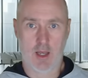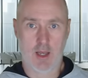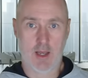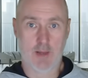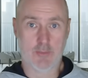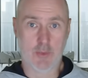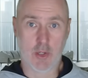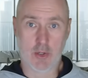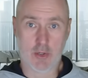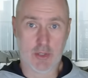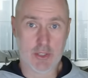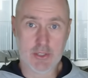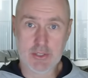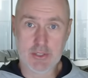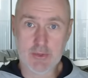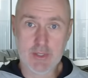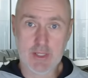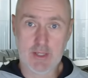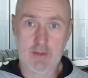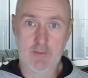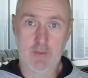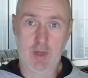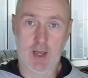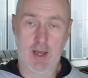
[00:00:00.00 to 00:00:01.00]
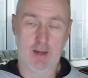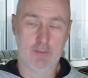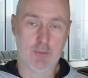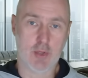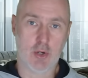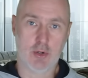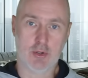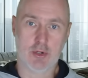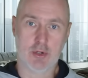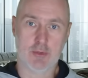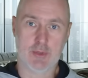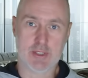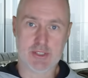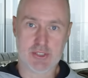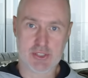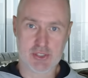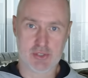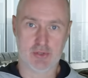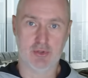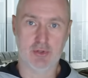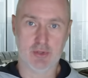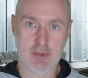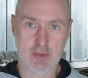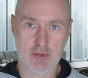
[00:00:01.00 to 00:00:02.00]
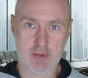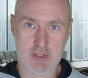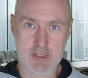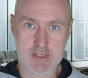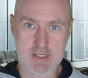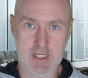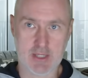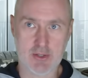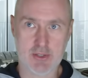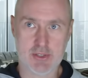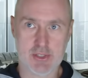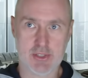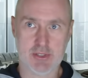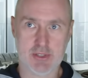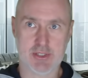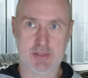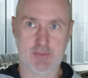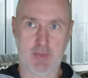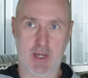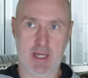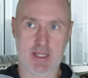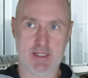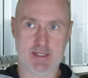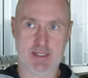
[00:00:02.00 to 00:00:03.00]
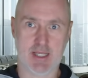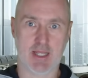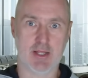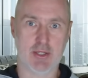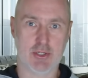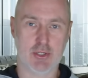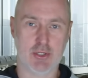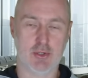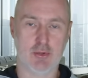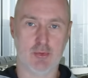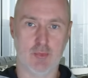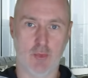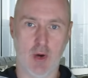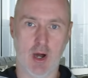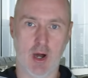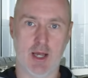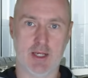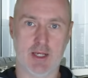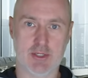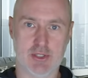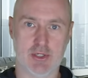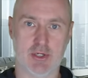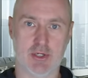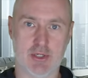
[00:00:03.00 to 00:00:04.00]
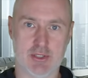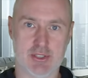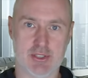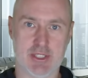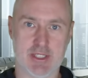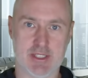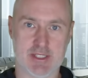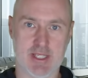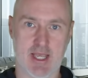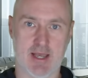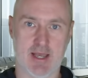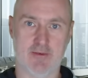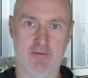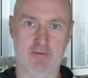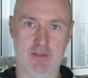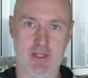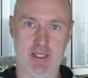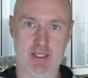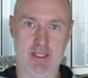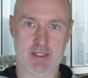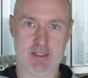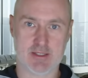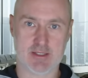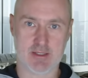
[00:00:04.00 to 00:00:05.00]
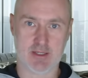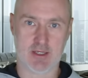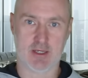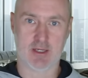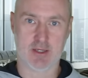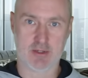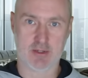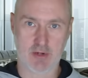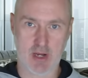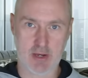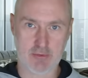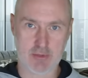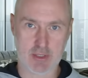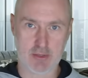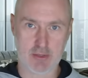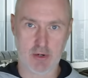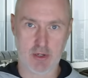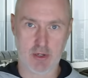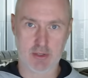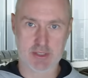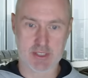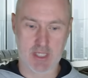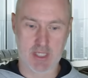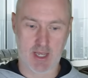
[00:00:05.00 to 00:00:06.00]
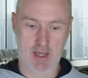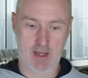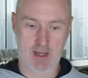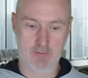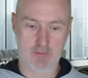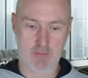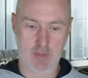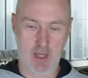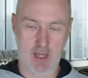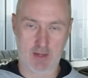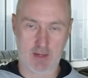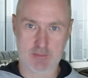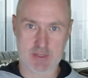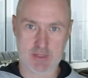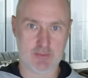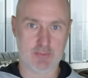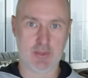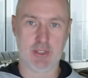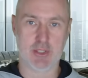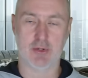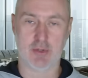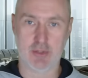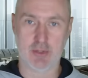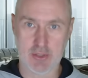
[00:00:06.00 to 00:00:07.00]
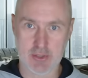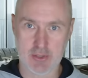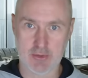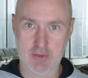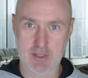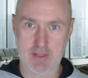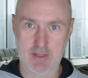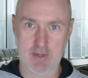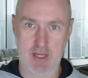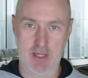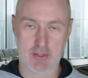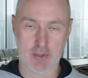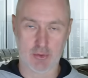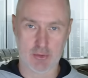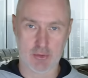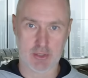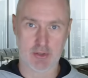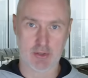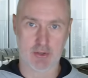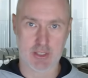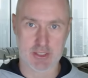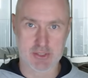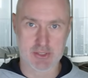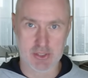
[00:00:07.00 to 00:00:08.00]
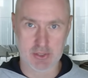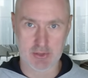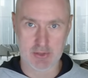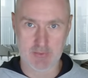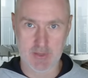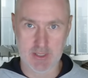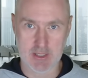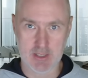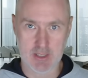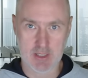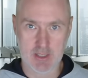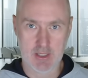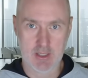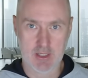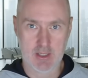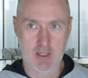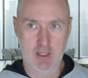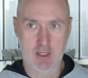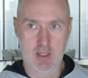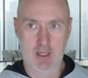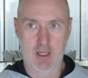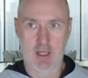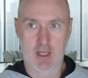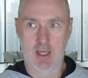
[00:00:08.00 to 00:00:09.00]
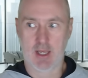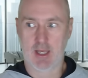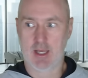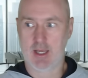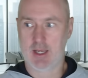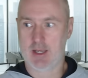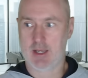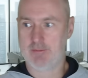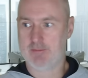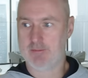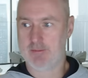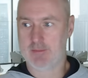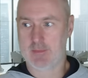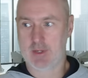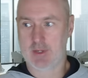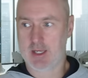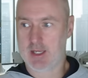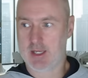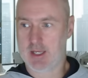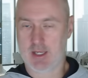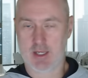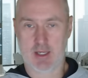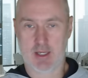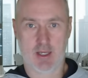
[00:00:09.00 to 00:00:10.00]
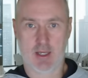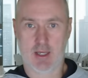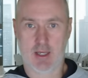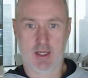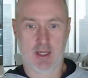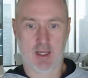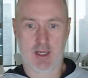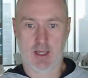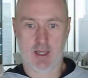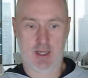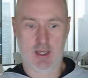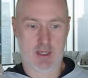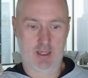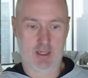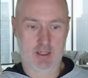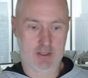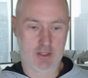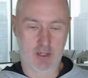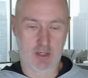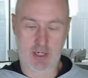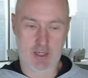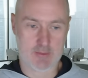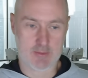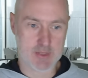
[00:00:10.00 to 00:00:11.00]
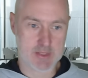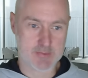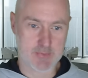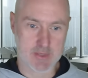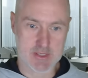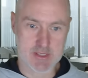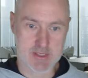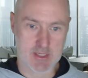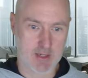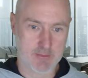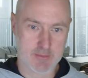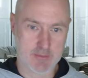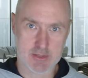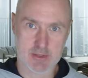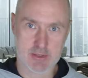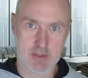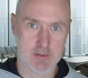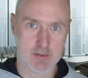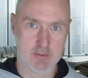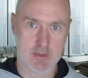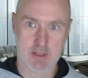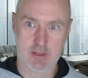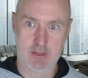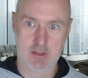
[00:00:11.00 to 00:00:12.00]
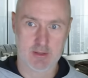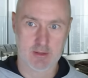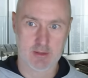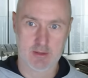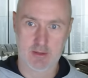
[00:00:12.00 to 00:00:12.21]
I'm not going to do it. I'm not going to insult your intelligence by telling you why churches have these grounding rods. I'm simply not going to do it. I know you're not that stupid. God, I miss my time in Germany.